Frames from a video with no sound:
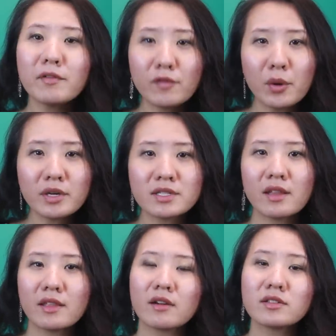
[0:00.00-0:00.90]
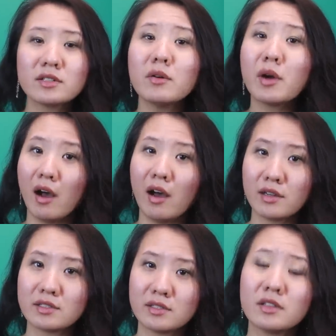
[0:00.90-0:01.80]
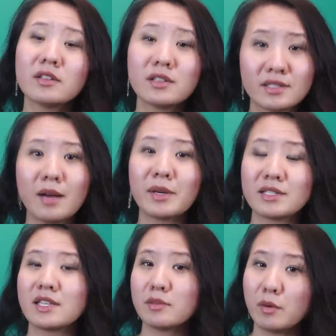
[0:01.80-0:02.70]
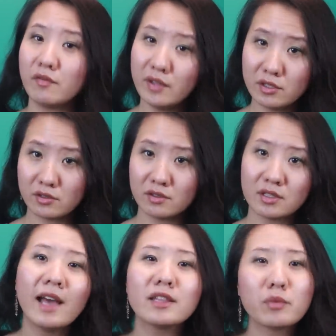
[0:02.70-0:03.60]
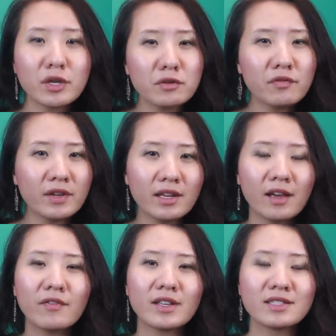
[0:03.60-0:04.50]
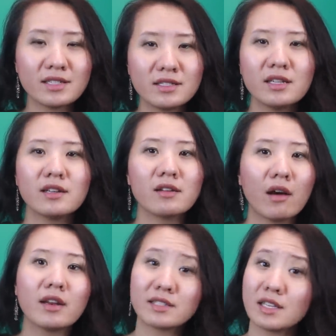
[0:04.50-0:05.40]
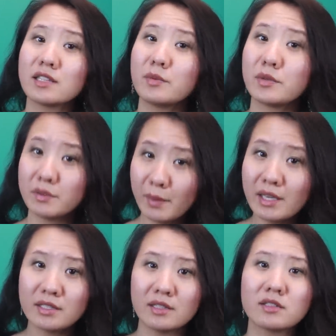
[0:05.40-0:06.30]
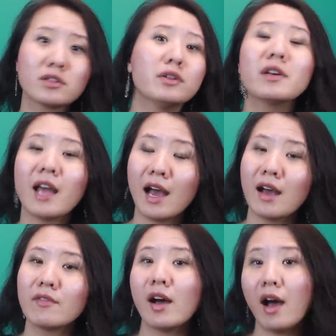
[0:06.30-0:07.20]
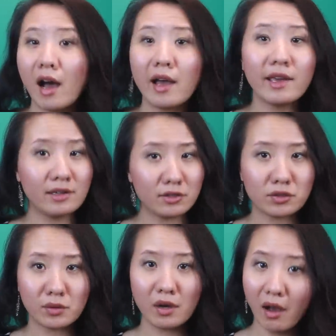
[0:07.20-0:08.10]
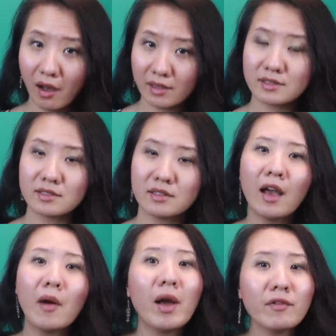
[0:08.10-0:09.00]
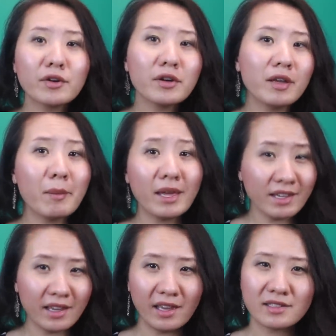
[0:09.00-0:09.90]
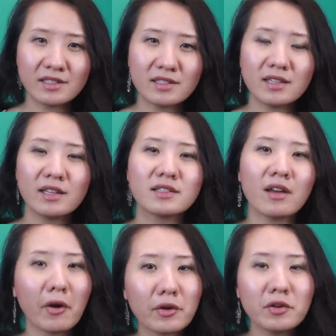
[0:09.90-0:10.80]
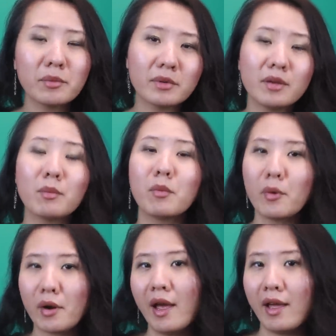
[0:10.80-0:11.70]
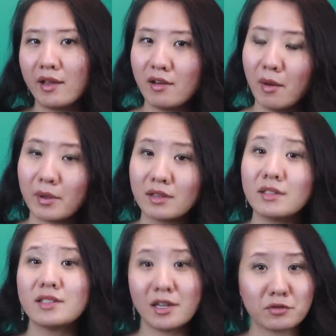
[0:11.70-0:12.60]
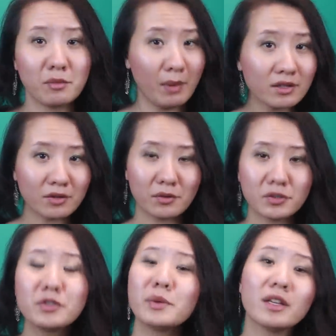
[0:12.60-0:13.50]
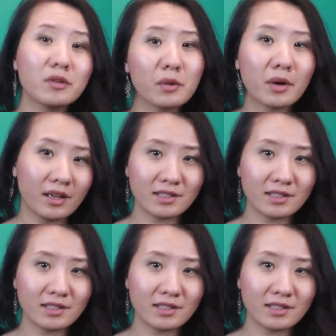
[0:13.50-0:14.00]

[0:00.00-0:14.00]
But of course, there are still costs to some accessible features, and the retrofitting of existing non-accessible spaces could have a high initial cost. However, in many cases, it is arguably more economically detrimental to ignore